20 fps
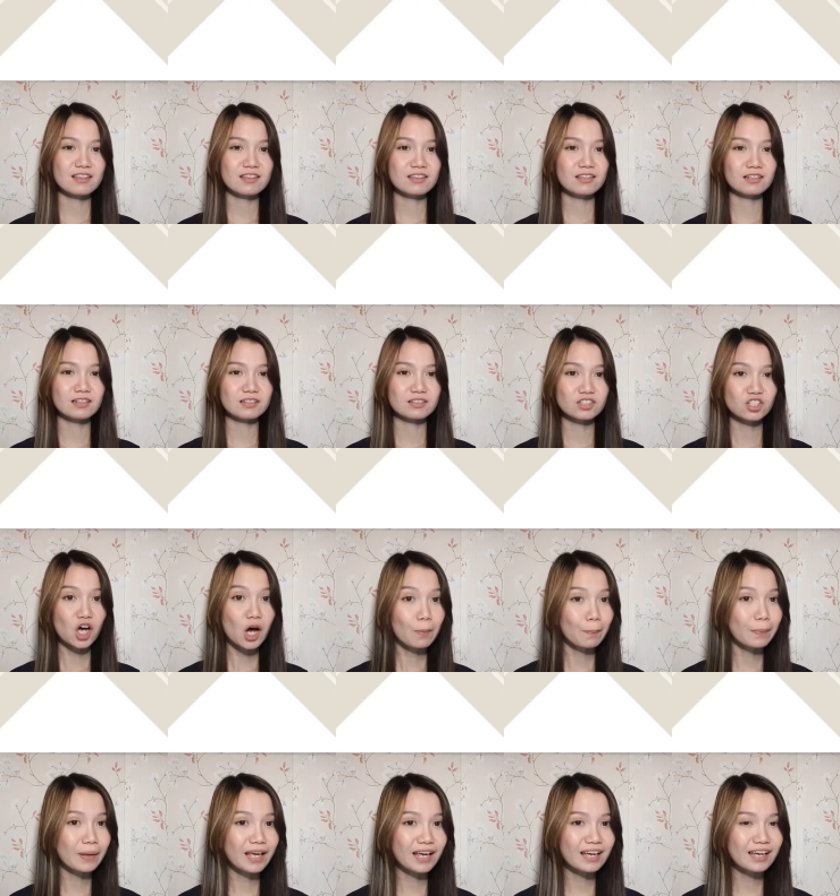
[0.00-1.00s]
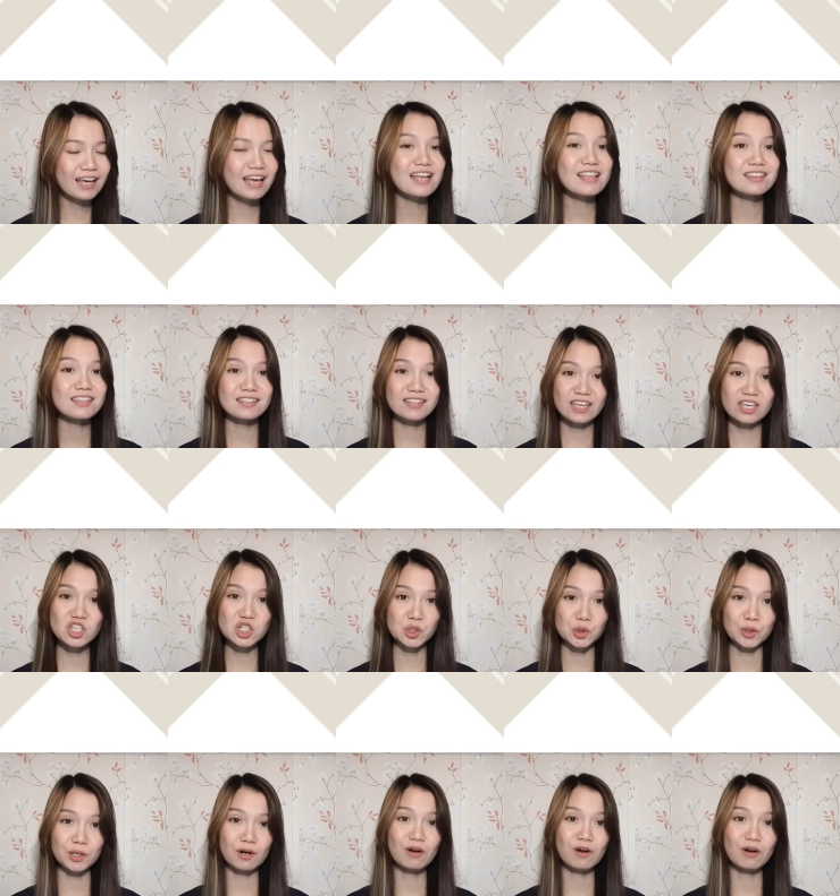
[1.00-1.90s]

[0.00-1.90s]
the topic and the nature